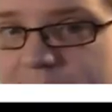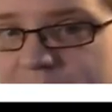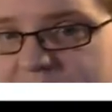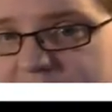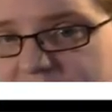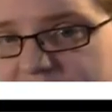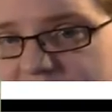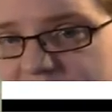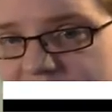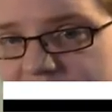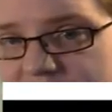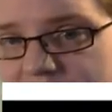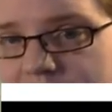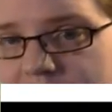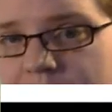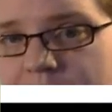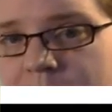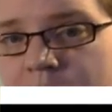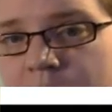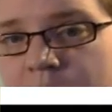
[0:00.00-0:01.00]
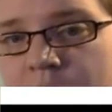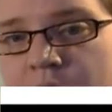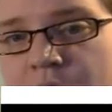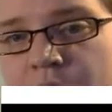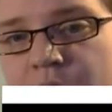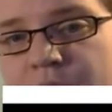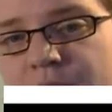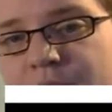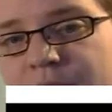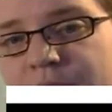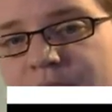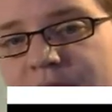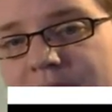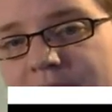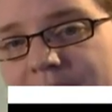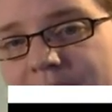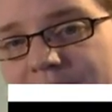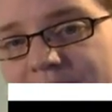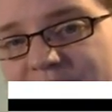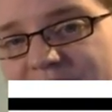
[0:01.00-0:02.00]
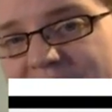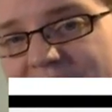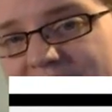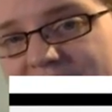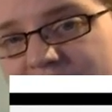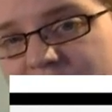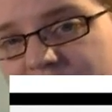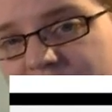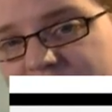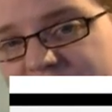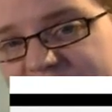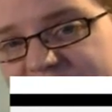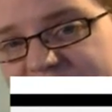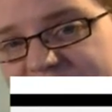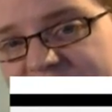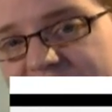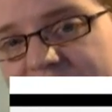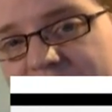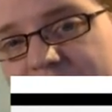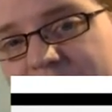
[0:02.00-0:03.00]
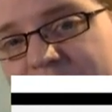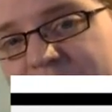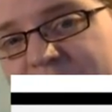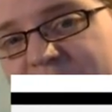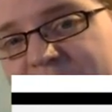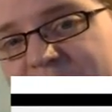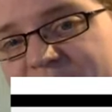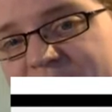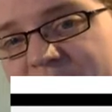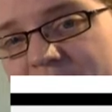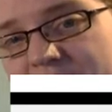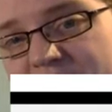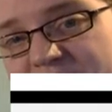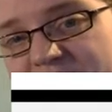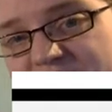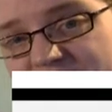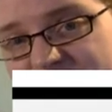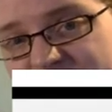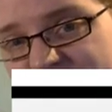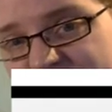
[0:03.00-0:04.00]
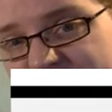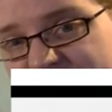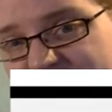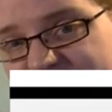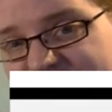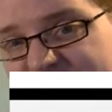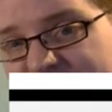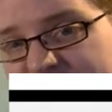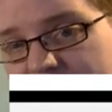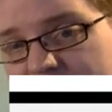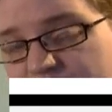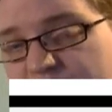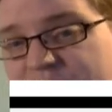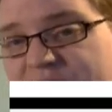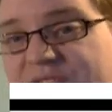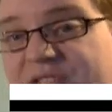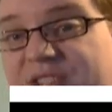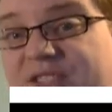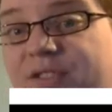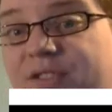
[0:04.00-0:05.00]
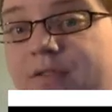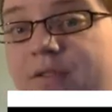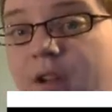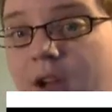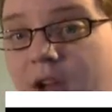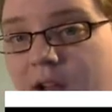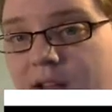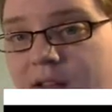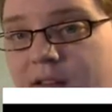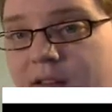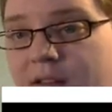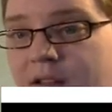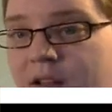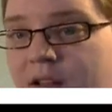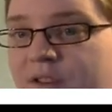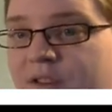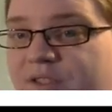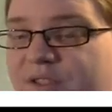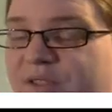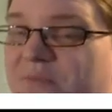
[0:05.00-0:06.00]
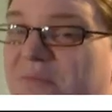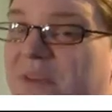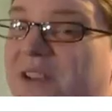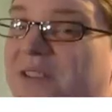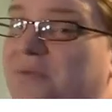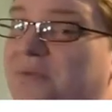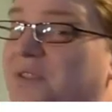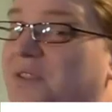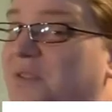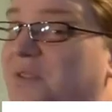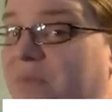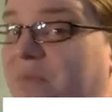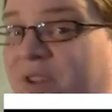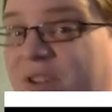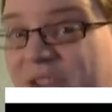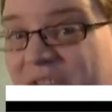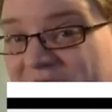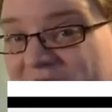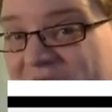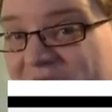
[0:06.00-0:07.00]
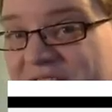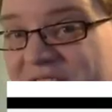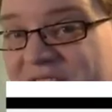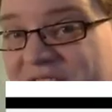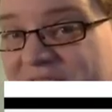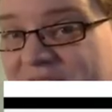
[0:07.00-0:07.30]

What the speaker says: and the bottom. You're only allowed to add across the top if the denominators are the same, which these are not. So you might as well just plug it into your